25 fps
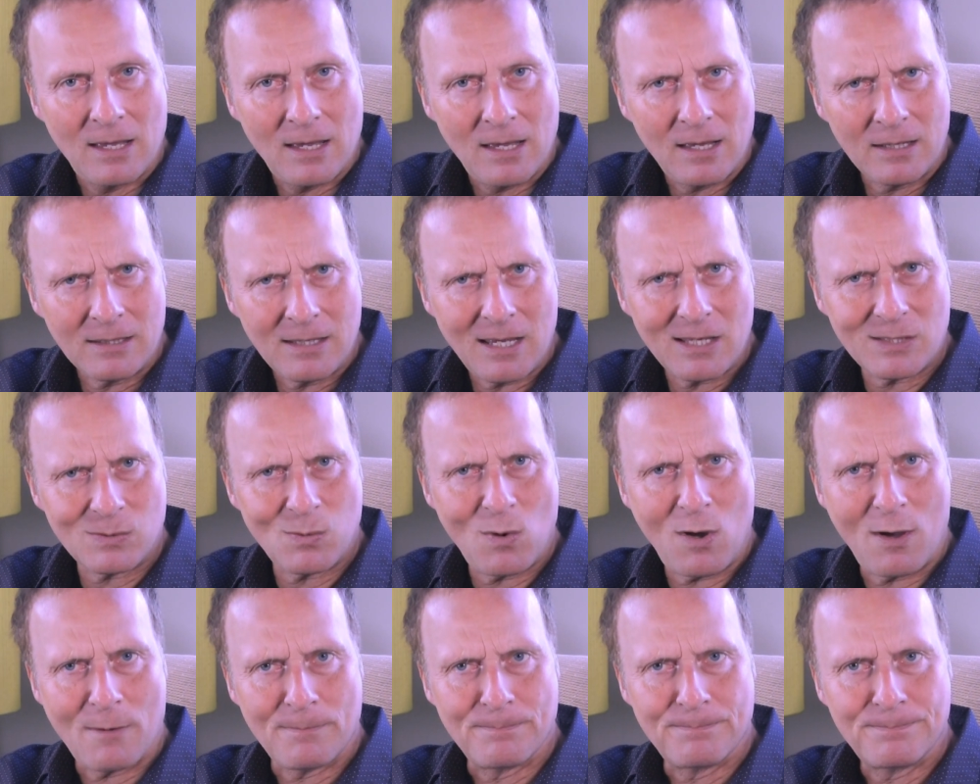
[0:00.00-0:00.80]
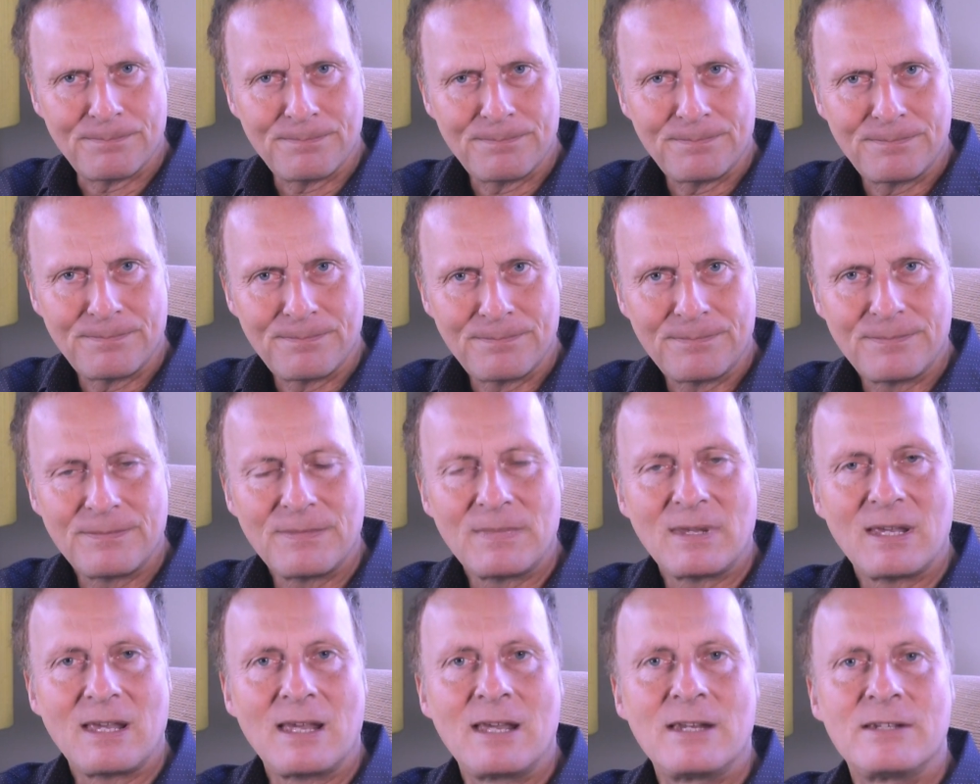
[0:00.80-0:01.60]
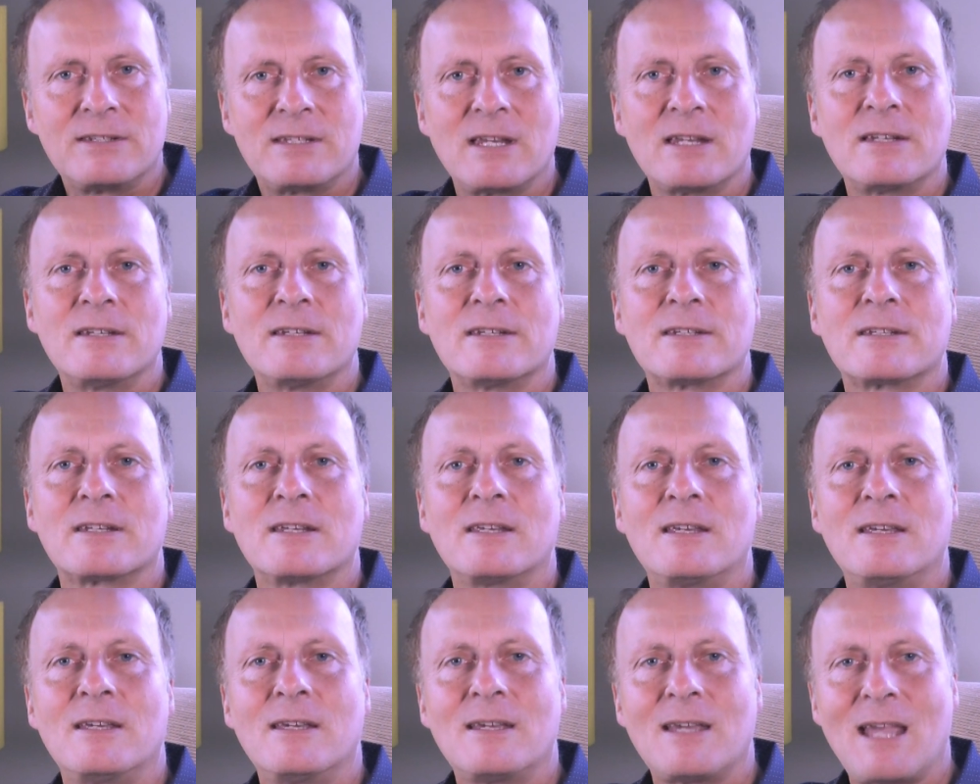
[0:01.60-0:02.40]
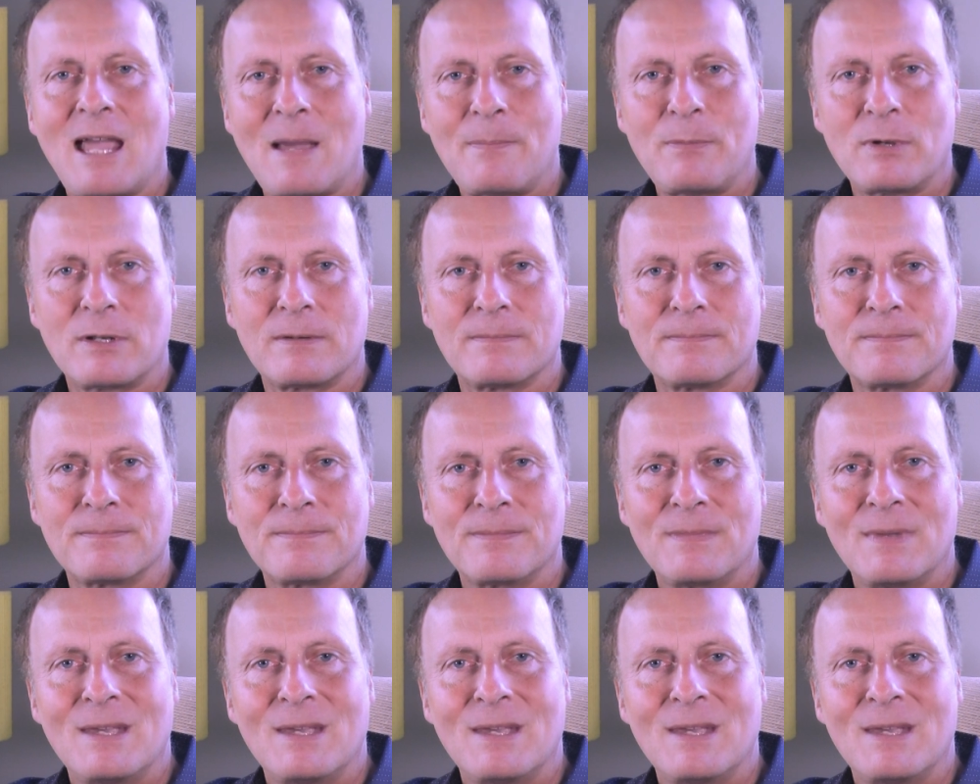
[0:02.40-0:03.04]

And guess what? It didn't happen.